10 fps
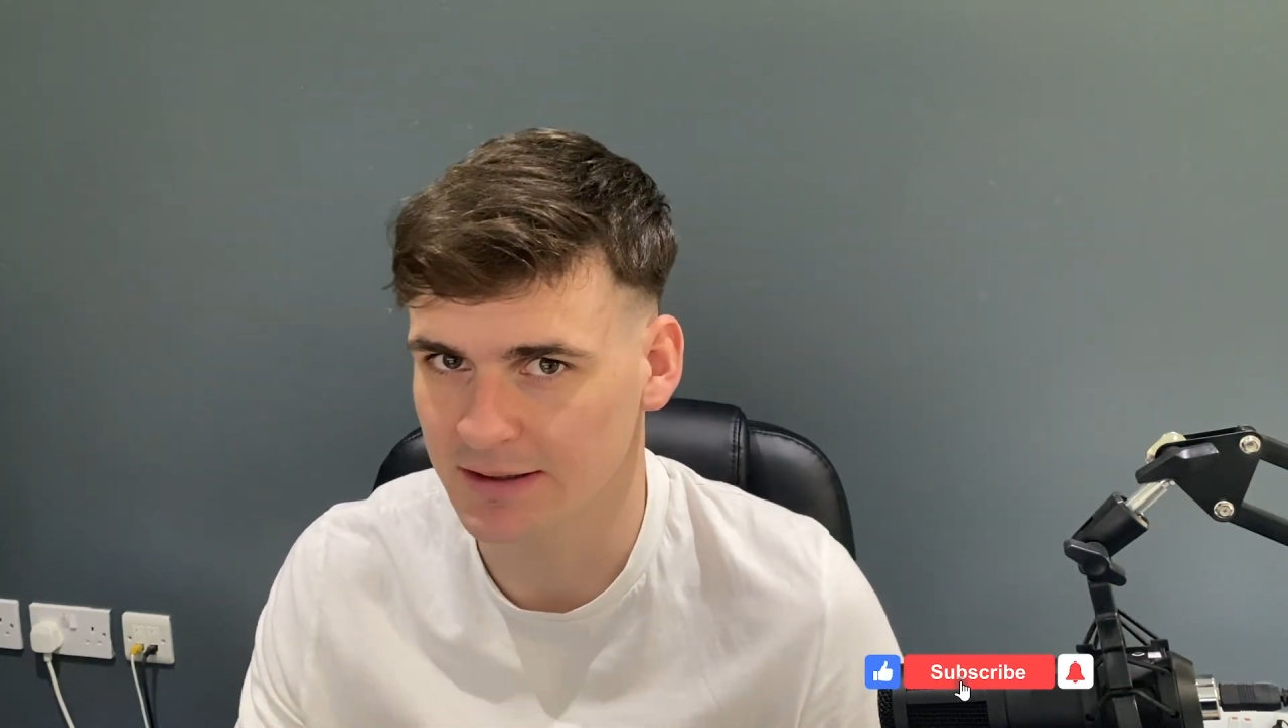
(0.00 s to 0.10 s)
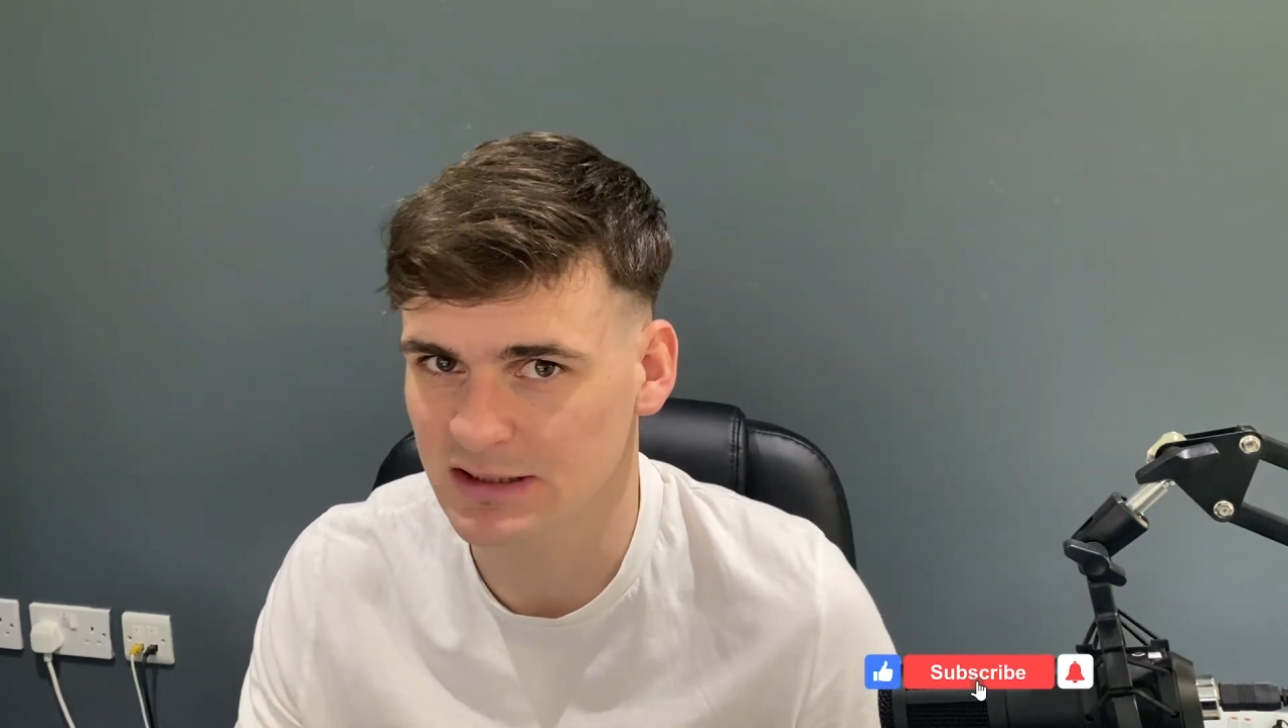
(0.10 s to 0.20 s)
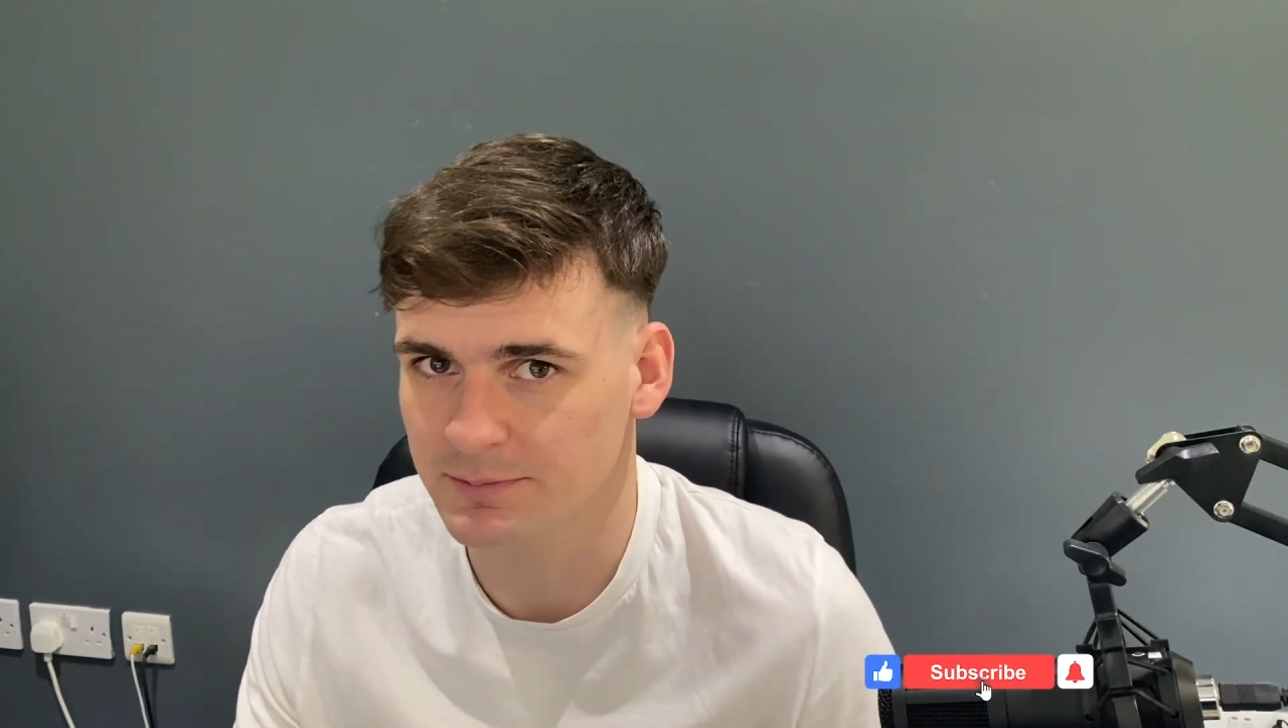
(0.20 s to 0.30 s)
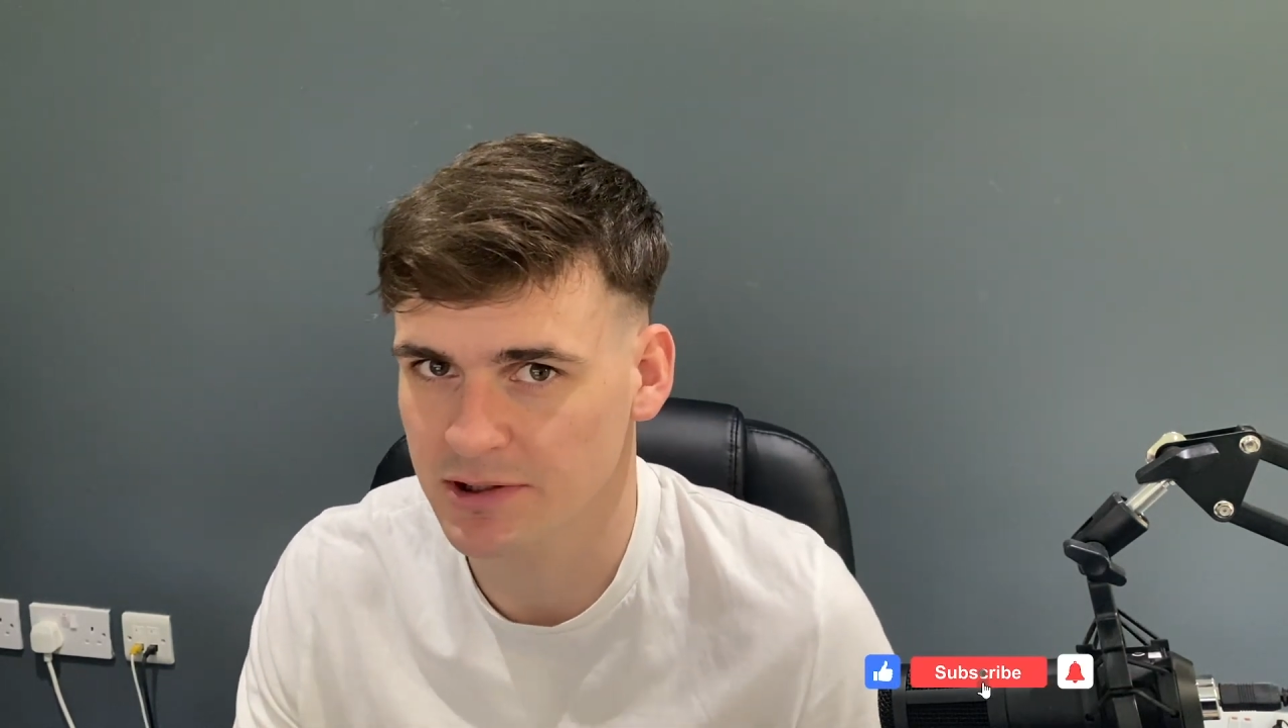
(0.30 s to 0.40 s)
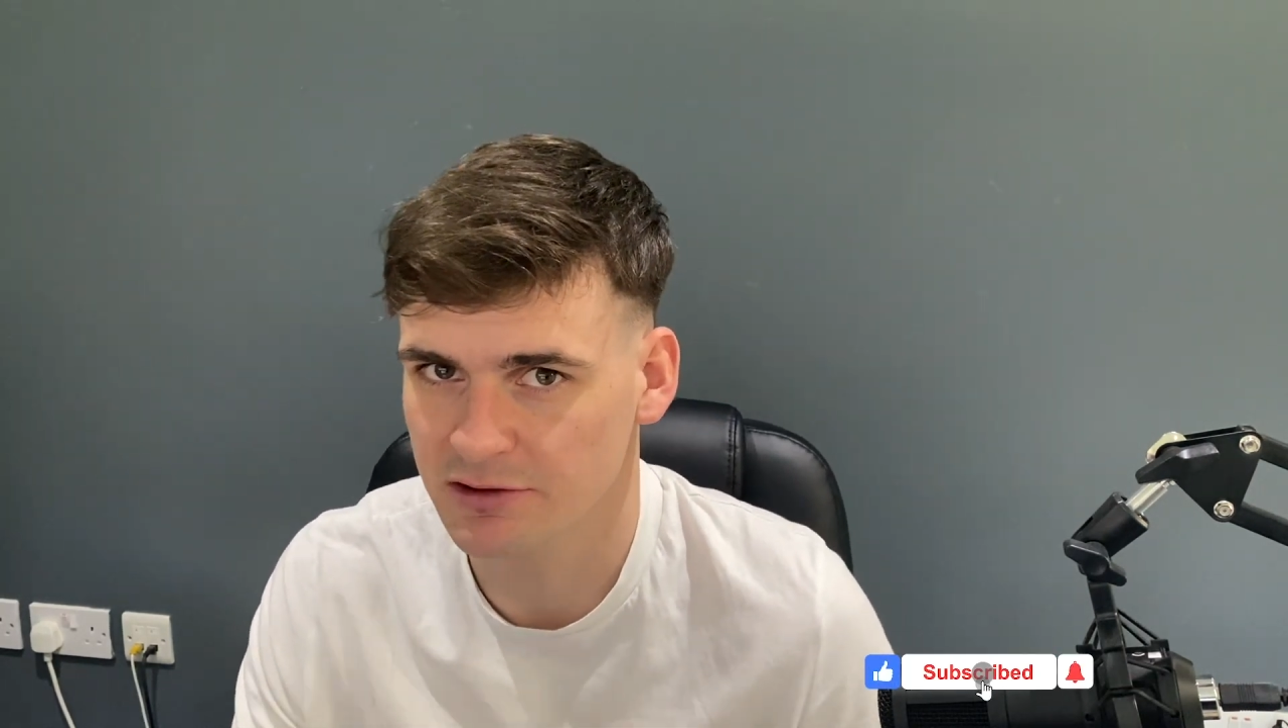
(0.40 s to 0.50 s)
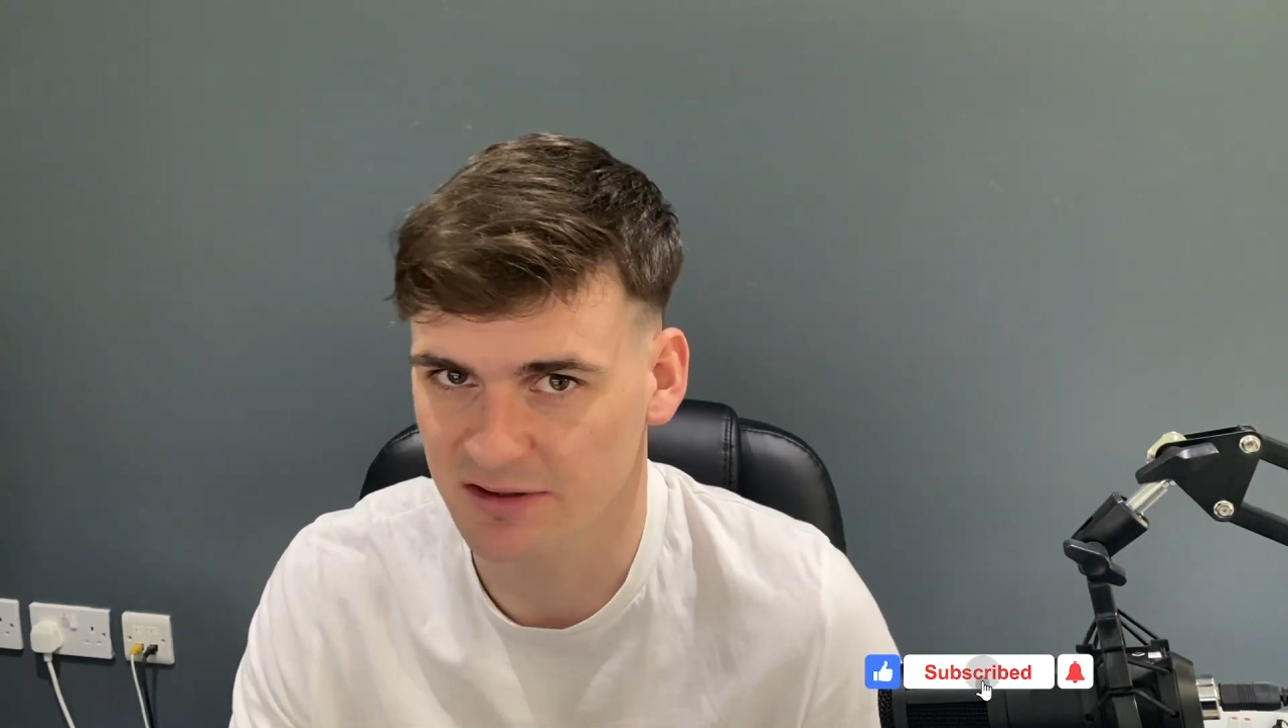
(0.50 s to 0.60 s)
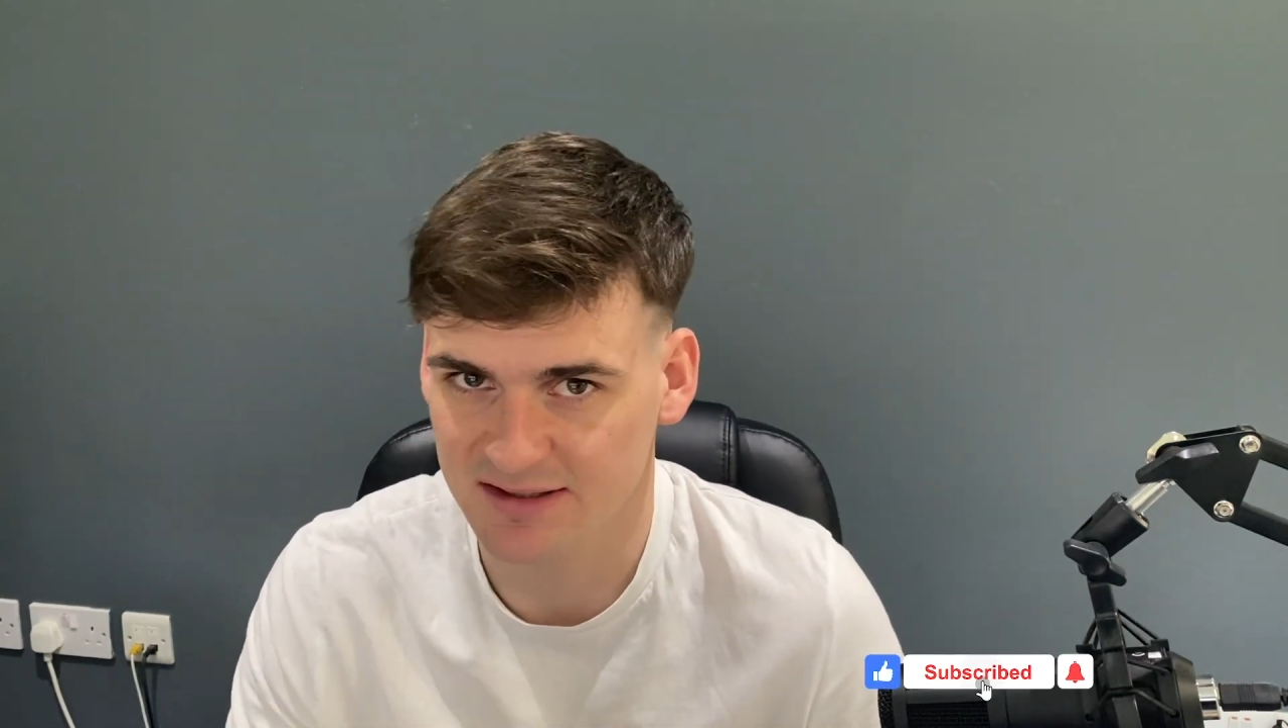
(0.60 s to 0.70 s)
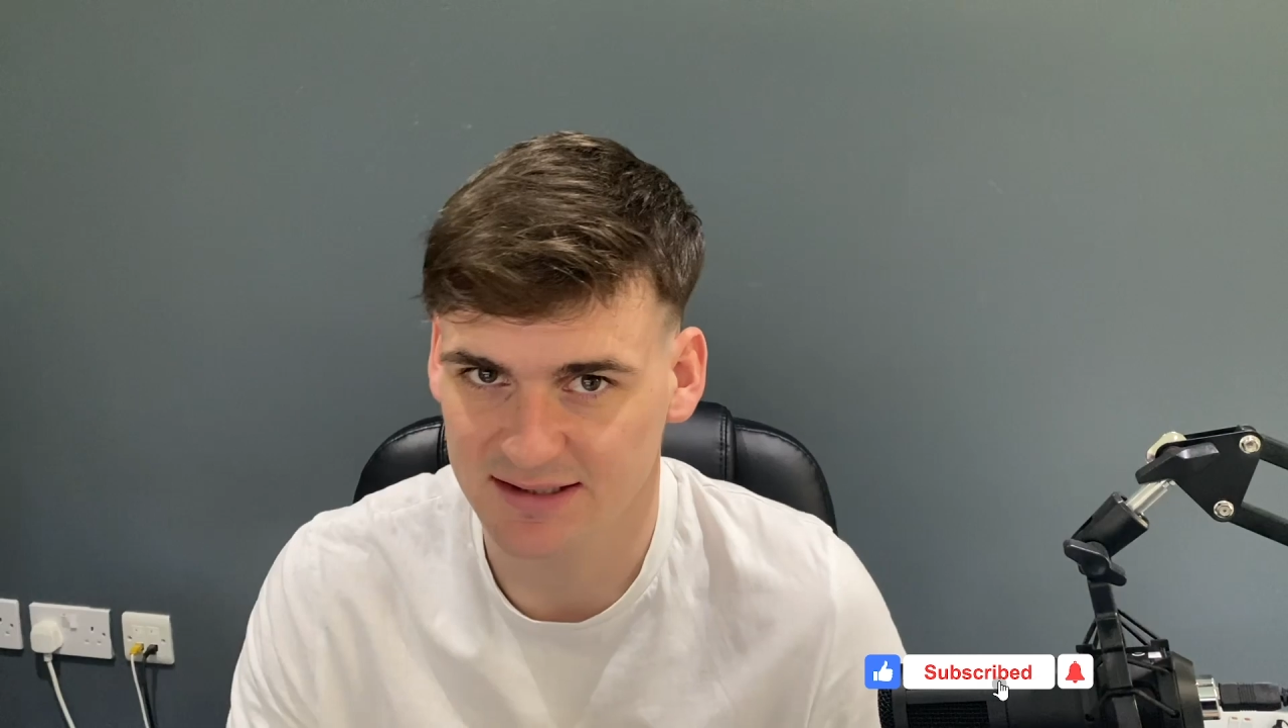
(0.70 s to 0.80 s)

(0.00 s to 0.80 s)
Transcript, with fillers: inexperienced